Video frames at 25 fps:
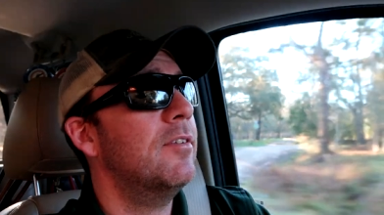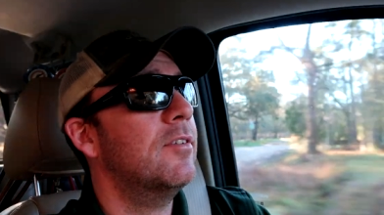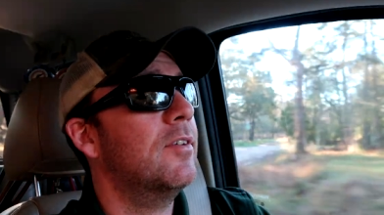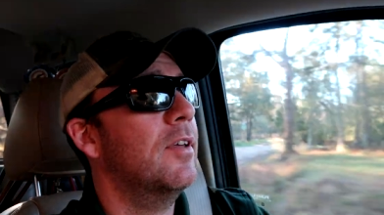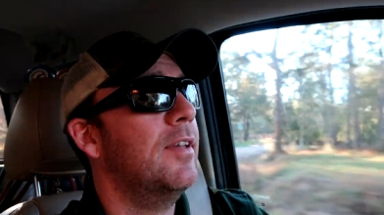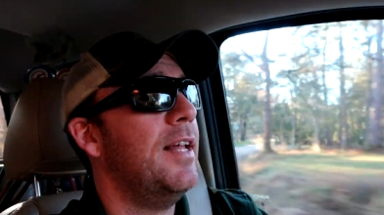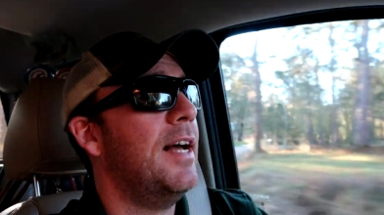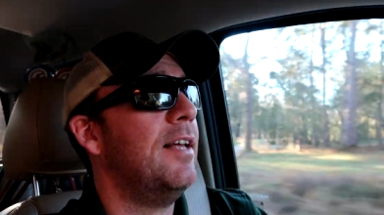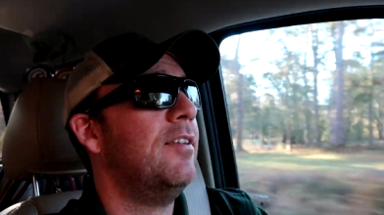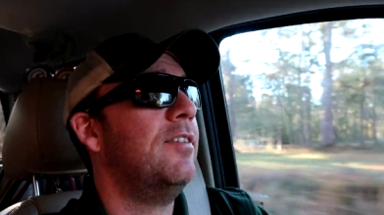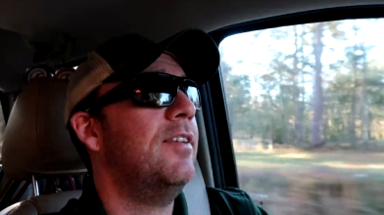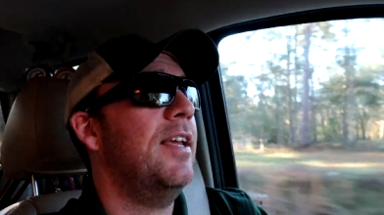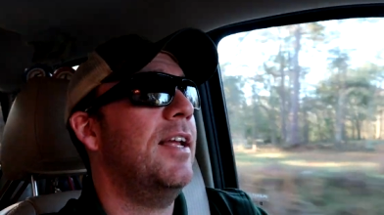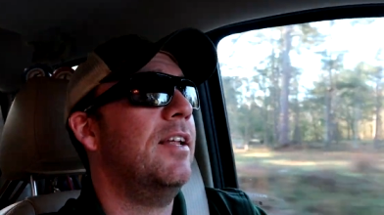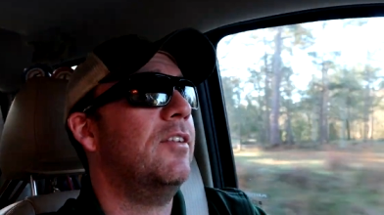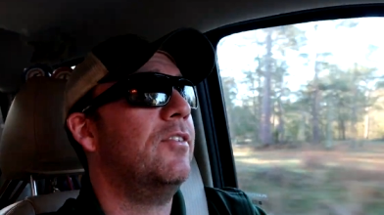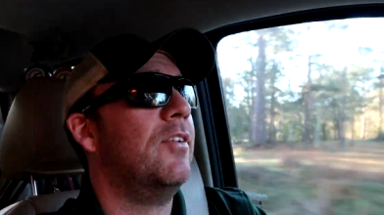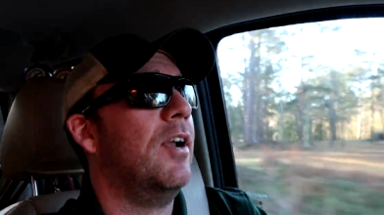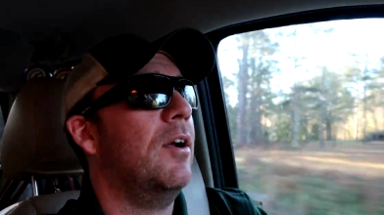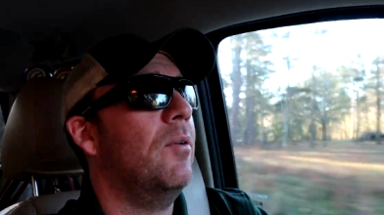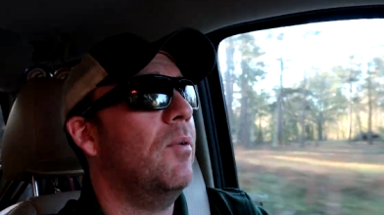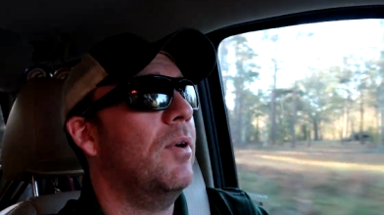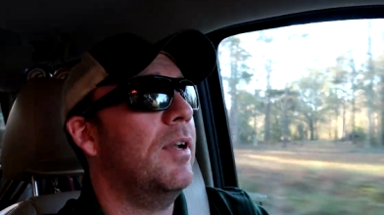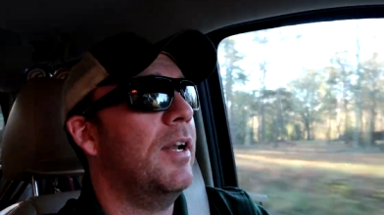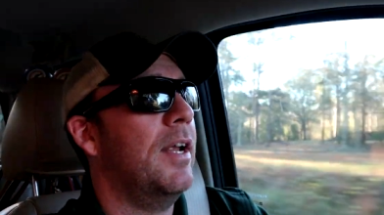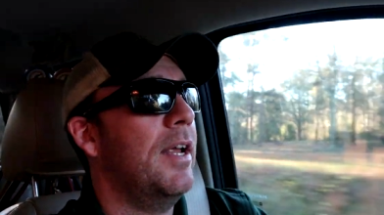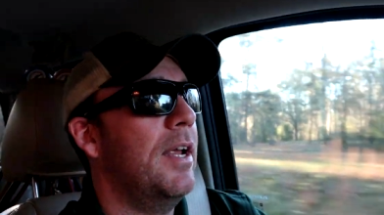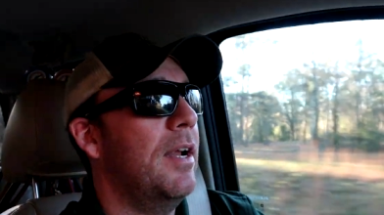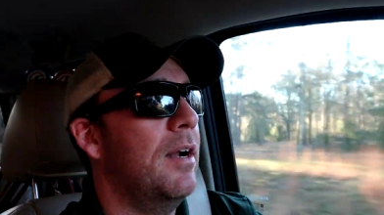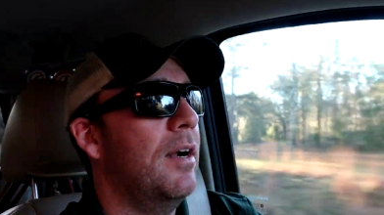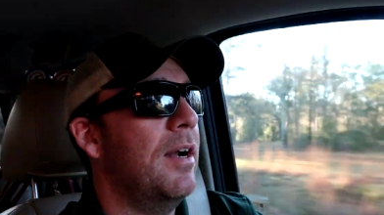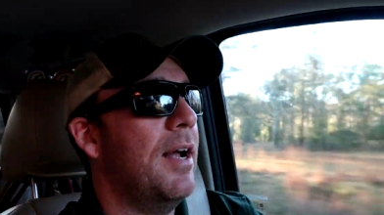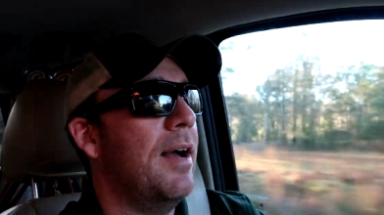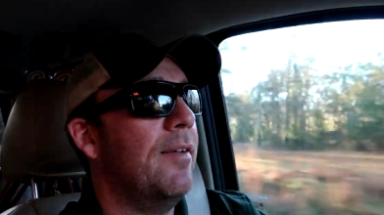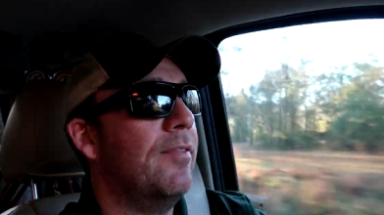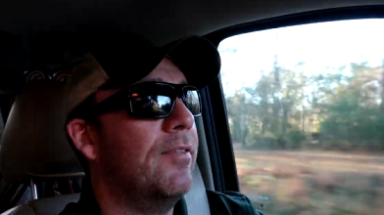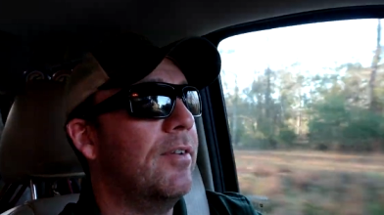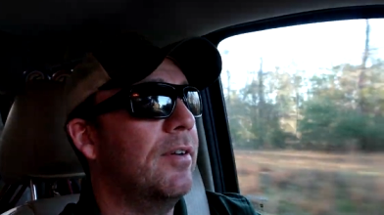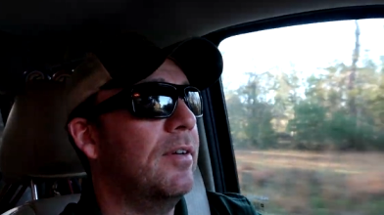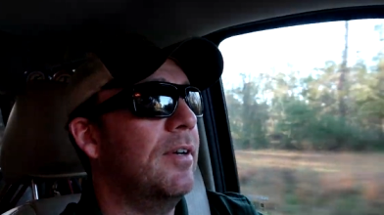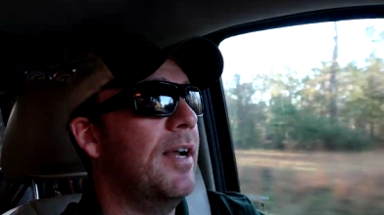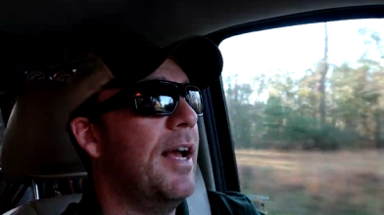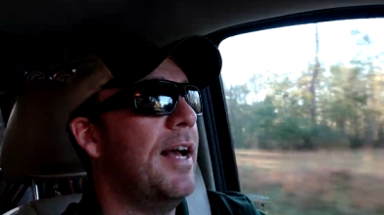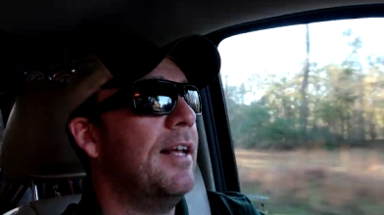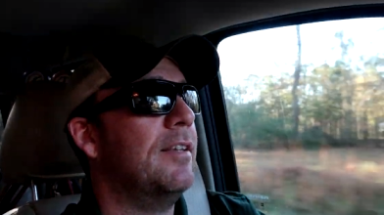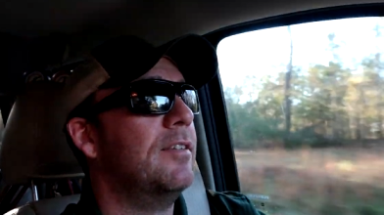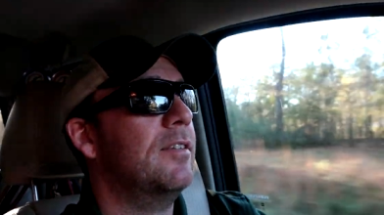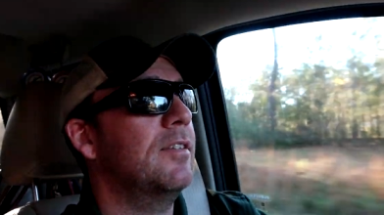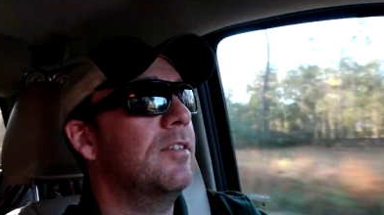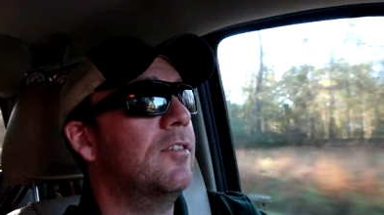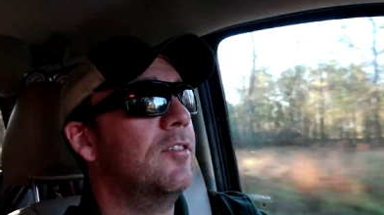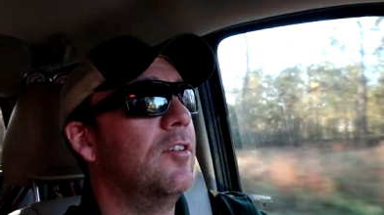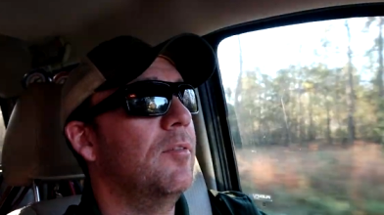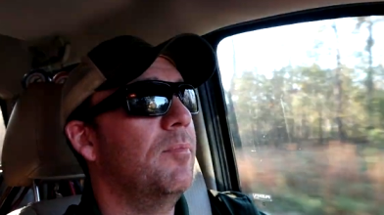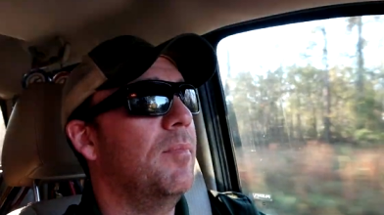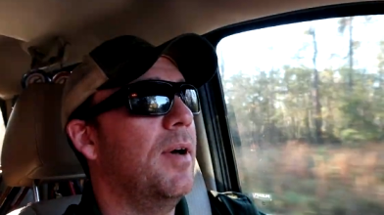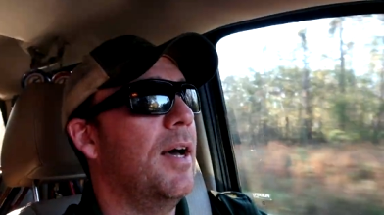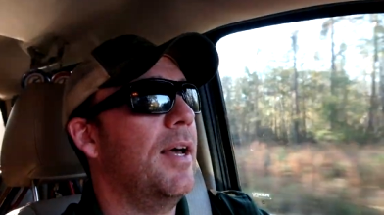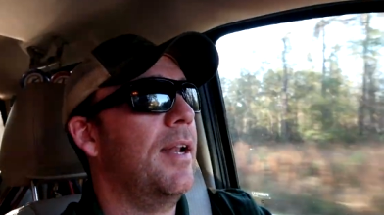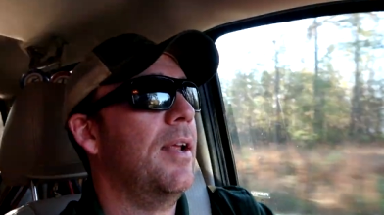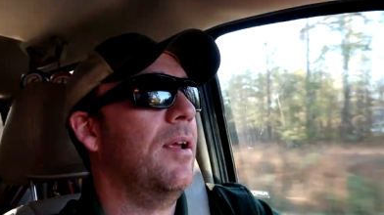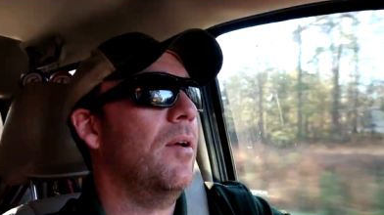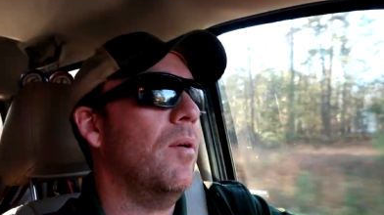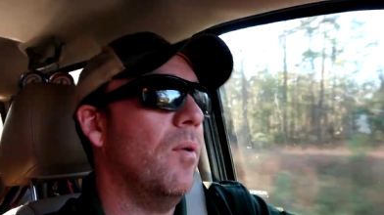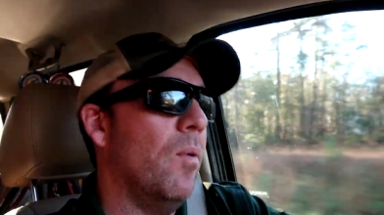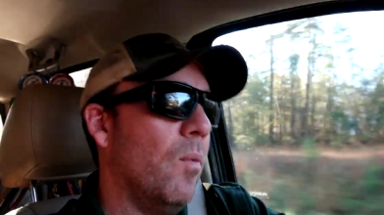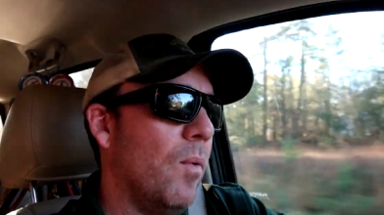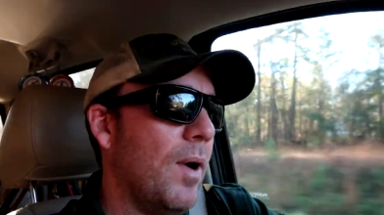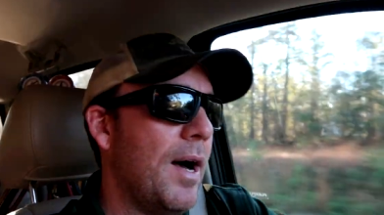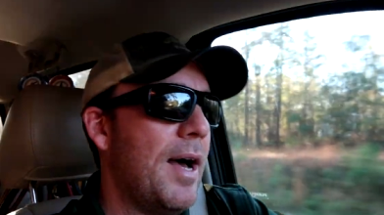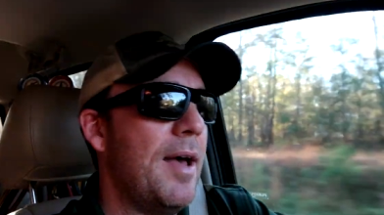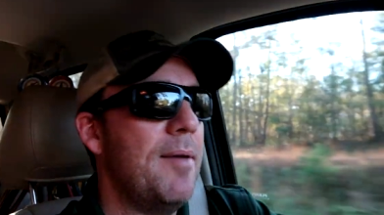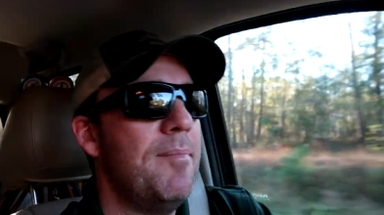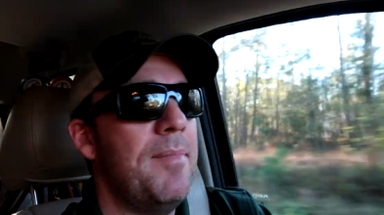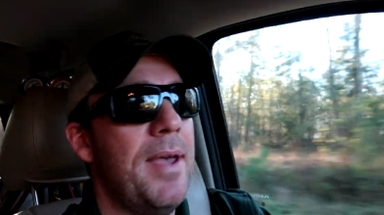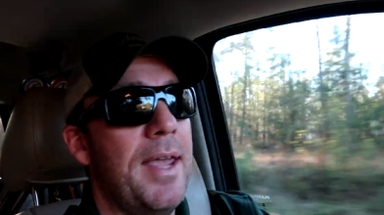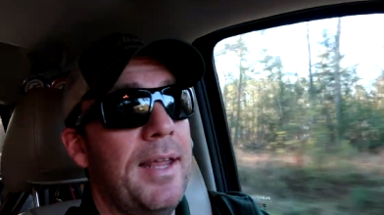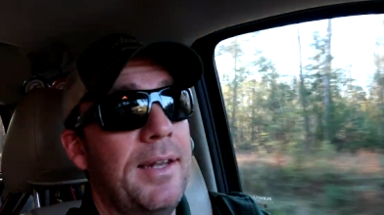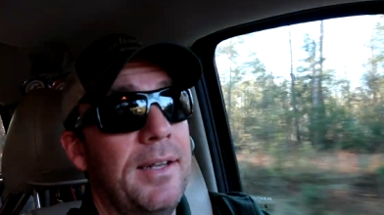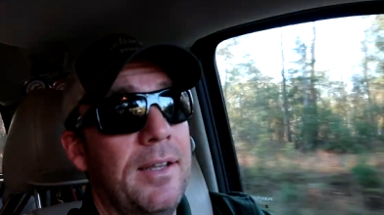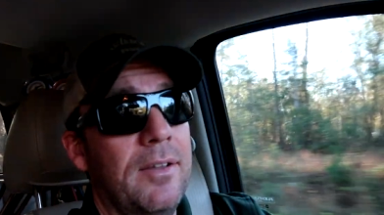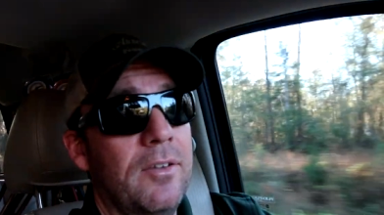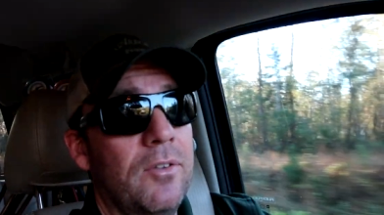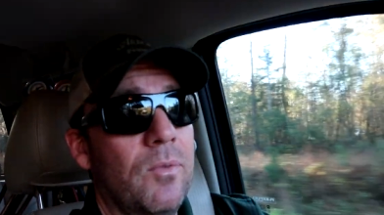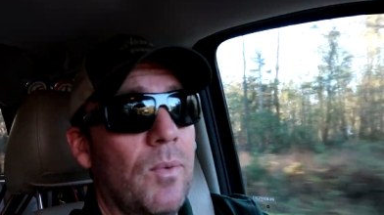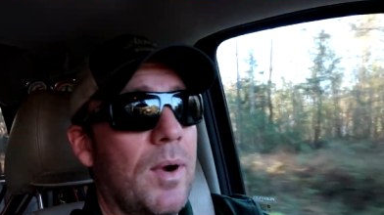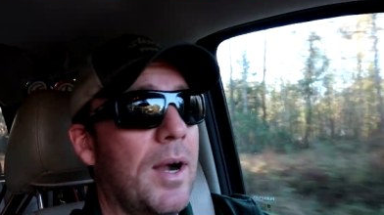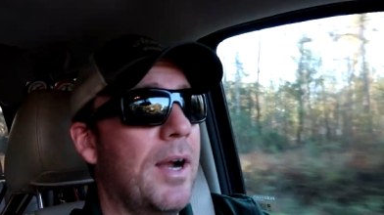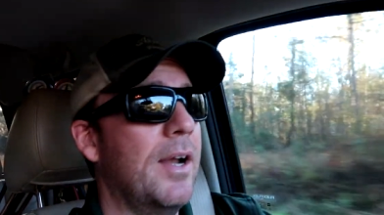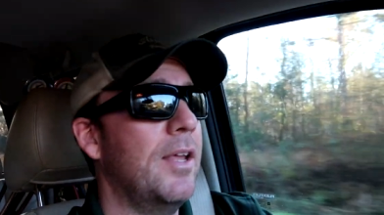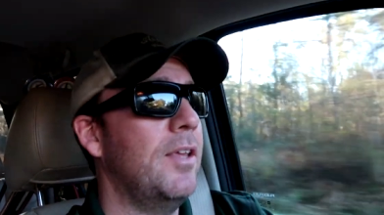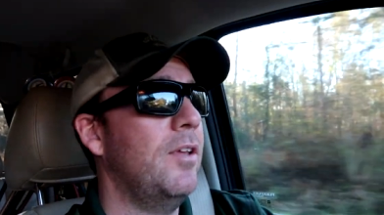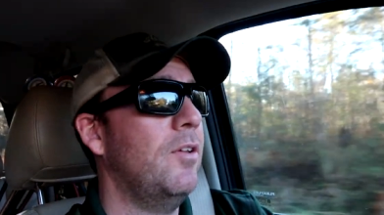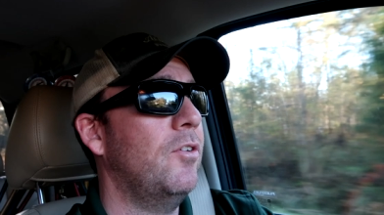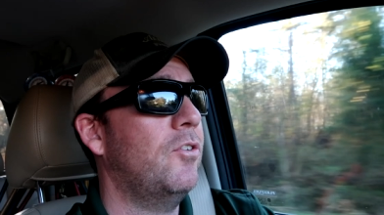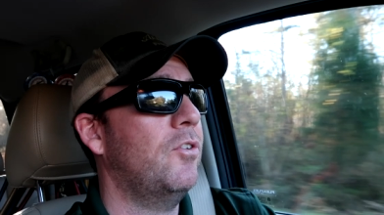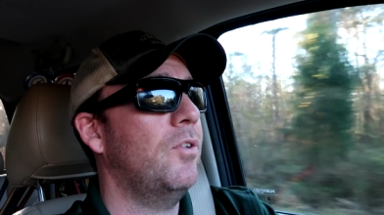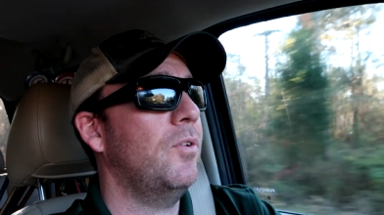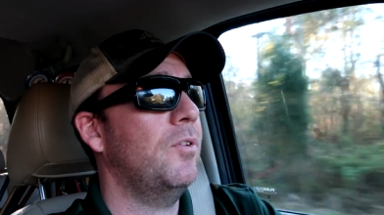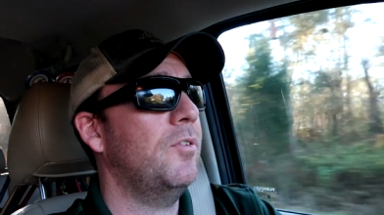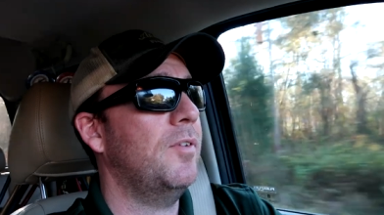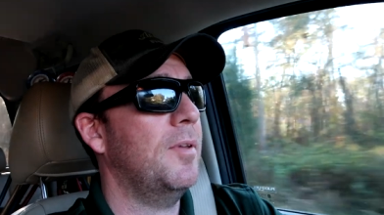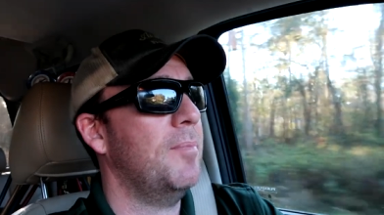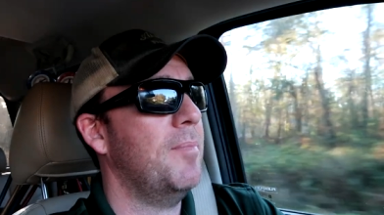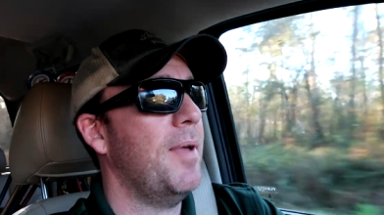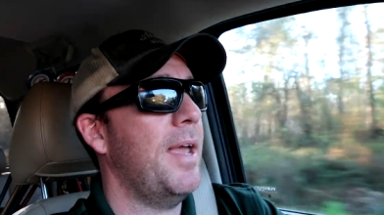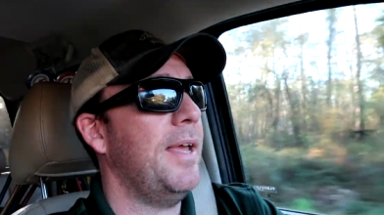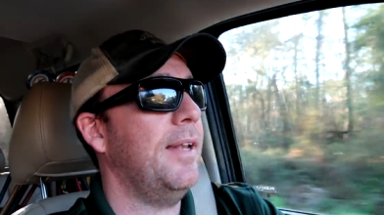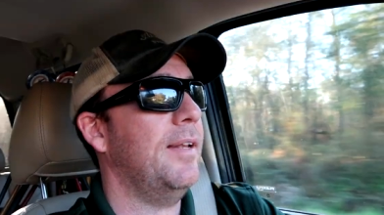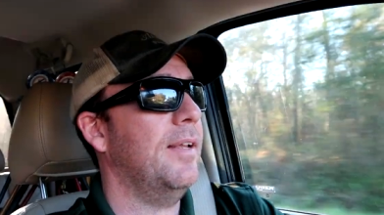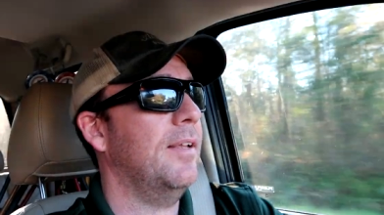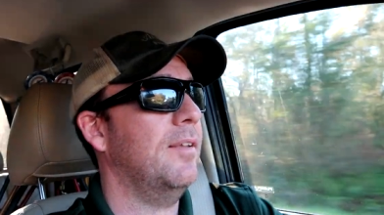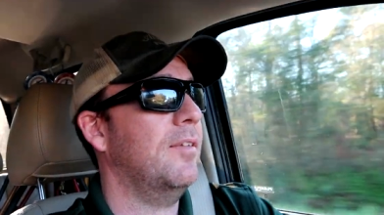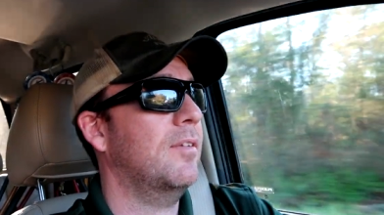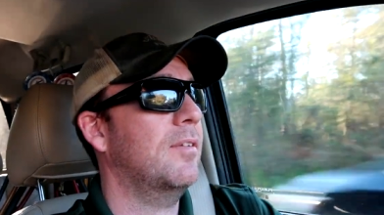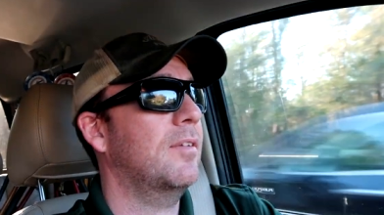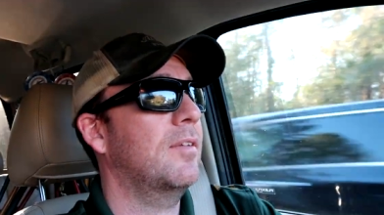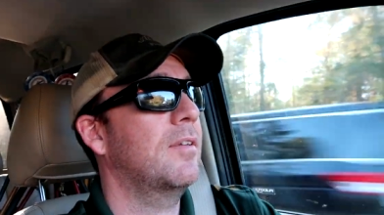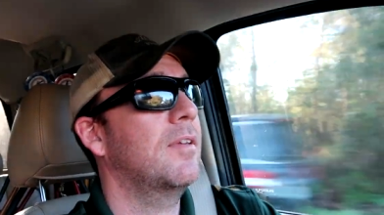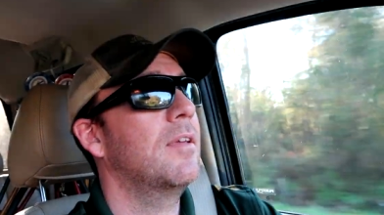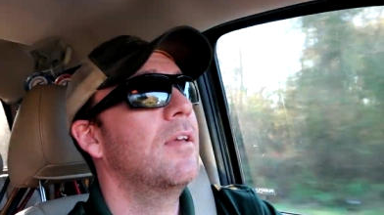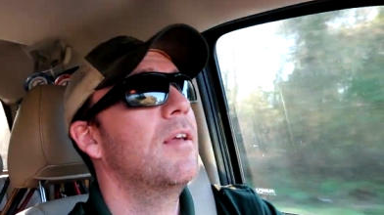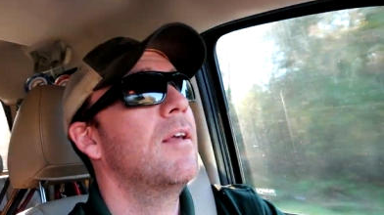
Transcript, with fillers: So that's the answer I want to hear after asking somebody, why maintenance? Why are you choosing maintenance?